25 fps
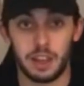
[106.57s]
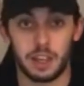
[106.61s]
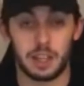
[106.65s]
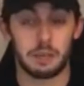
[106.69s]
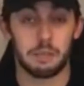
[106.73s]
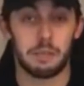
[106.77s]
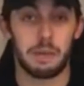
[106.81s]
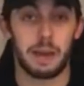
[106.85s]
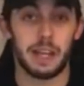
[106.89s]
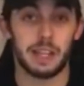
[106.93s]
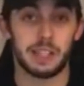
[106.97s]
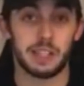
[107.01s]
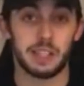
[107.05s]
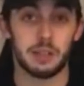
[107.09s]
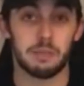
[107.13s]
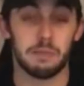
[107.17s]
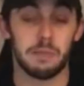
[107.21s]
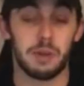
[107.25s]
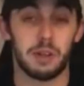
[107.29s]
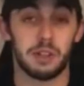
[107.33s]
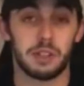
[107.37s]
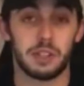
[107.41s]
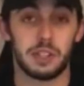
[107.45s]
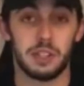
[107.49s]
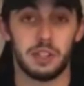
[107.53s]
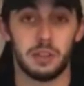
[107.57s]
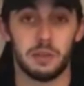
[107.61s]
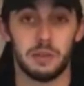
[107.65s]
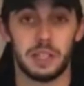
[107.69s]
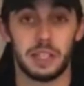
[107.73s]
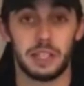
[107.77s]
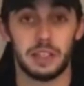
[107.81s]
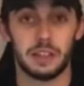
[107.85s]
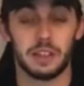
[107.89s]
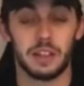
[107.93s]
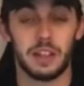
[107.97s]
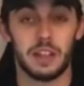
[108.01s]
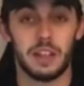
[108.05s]
compared to the Martin
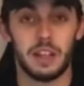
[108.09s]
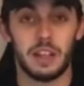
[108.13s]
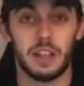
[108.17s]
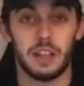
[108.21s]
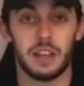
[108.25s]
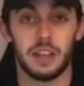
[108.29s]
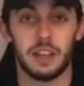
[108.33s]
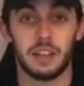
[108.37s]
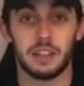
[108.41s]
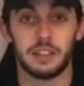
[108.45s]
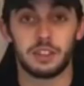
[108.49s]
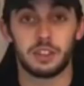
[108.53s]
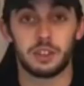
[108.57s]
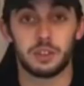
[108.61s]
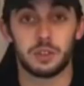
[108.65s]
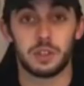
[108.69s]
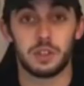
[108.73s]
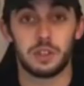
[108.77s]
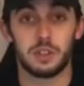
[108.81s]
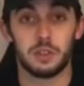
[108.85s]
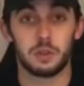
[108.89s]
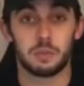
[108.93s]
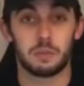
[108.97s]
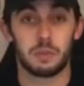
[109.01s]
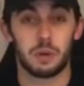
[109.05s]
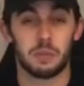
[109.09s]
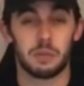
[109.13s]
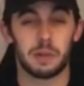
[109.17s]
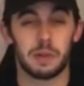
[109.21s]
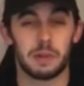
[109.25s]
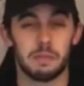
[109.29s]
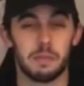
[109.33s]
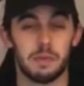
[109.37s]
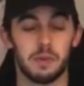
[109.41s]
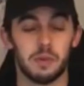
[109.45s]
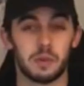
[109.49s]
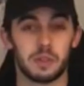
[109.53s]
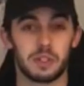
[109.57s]
O'Neill choice, who's
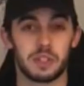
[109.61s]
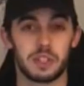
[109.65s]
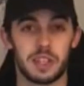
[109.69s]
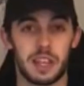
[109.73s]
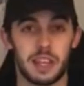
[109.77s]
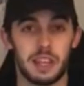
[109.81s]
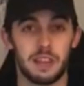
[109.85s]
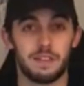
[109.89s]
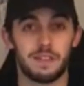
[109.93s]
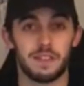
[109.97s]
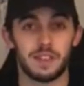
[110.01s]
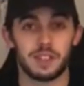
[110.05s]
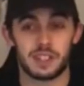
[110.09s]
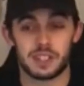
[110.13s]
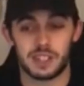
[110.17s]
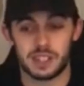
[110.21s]
probably more safe and